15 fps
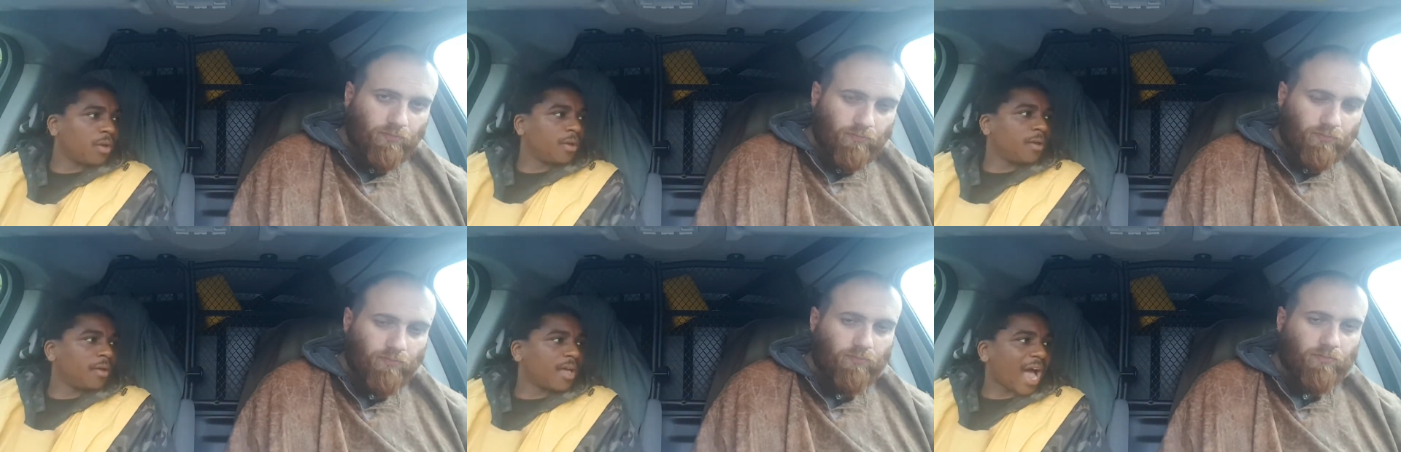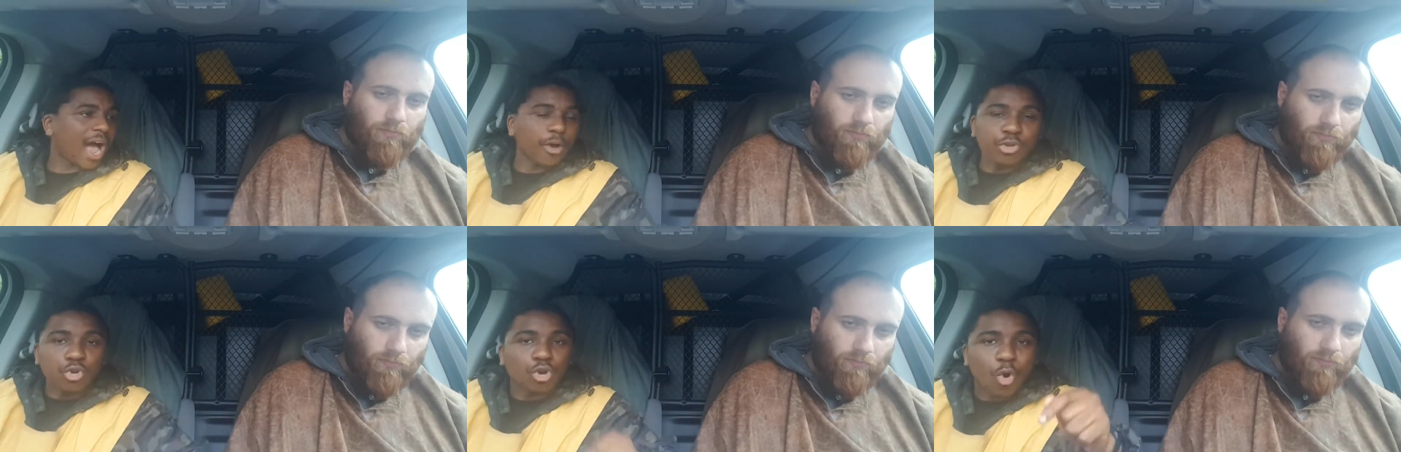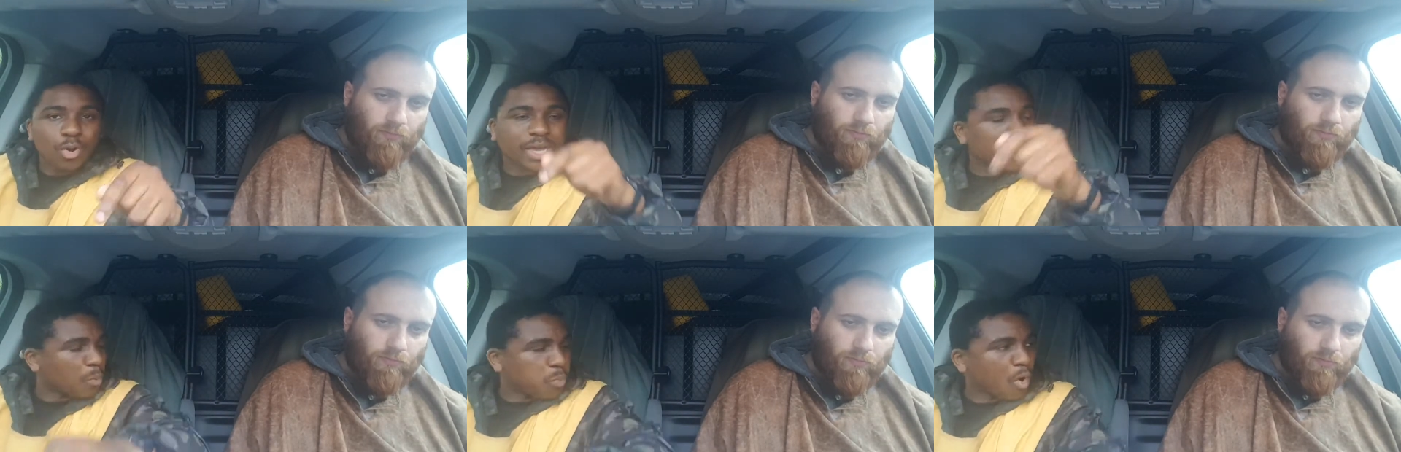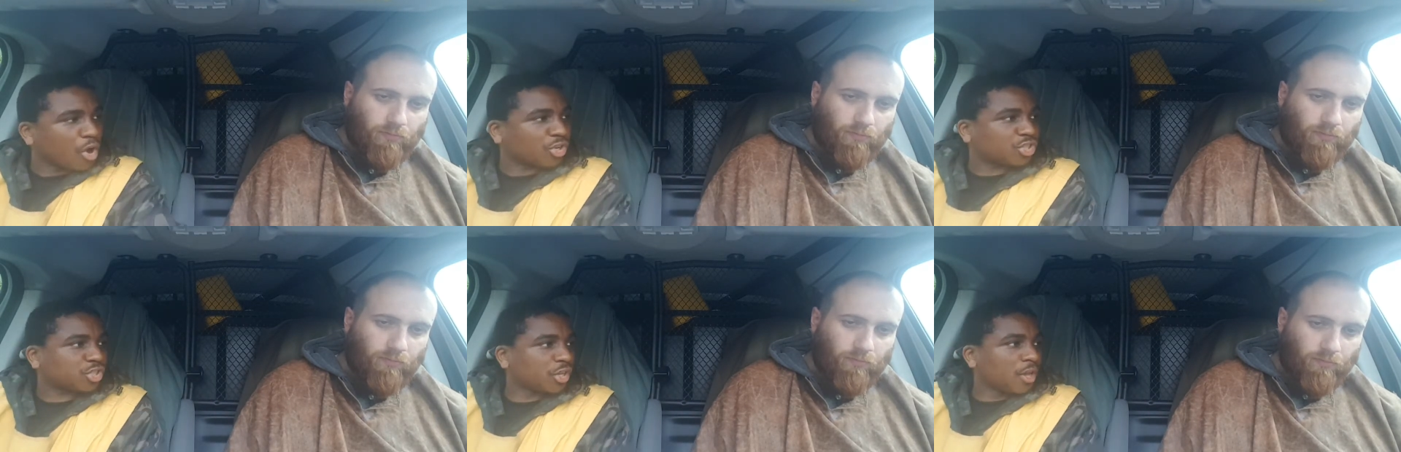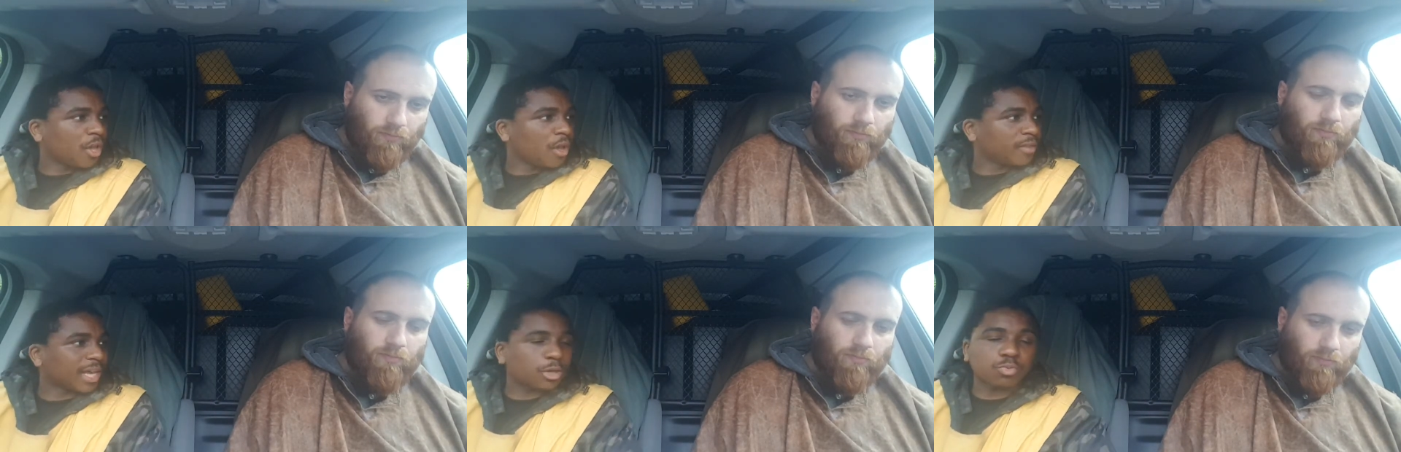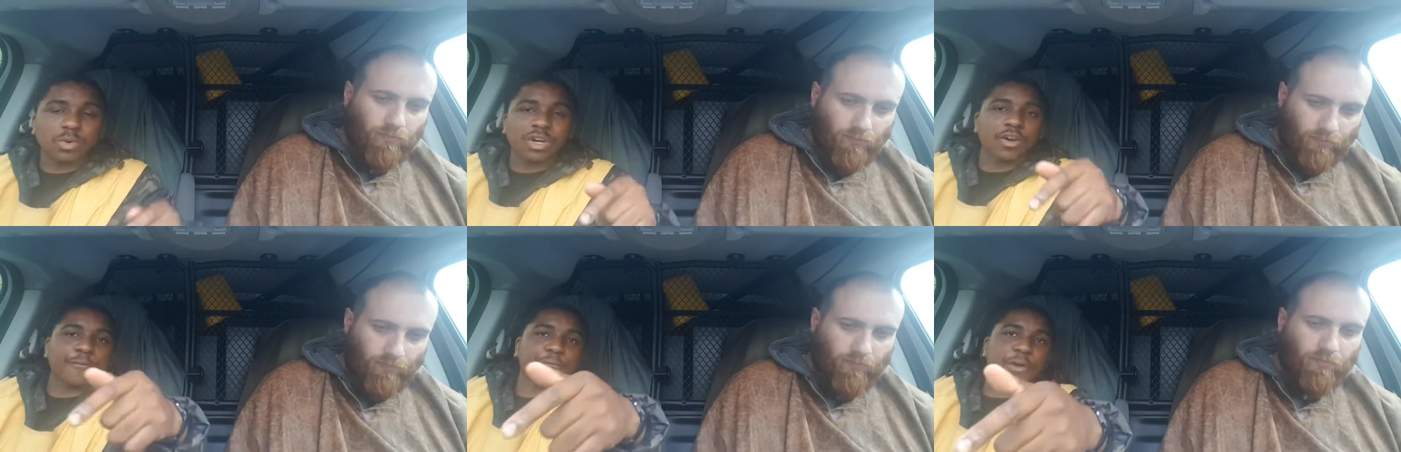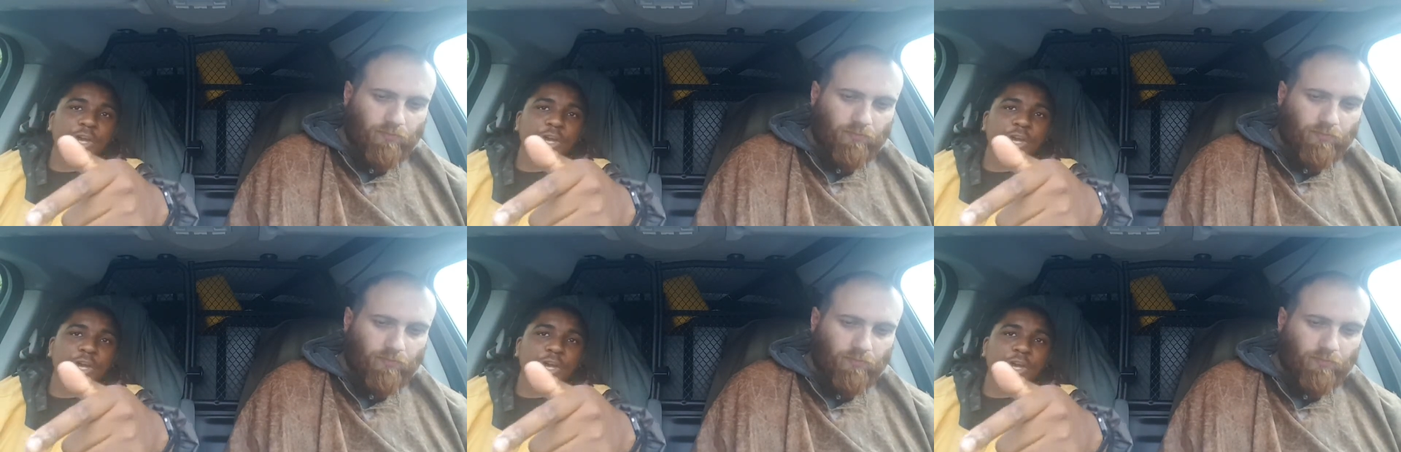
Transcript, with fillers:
Speaker 1: Mm. How you gonna get washed? That's one of the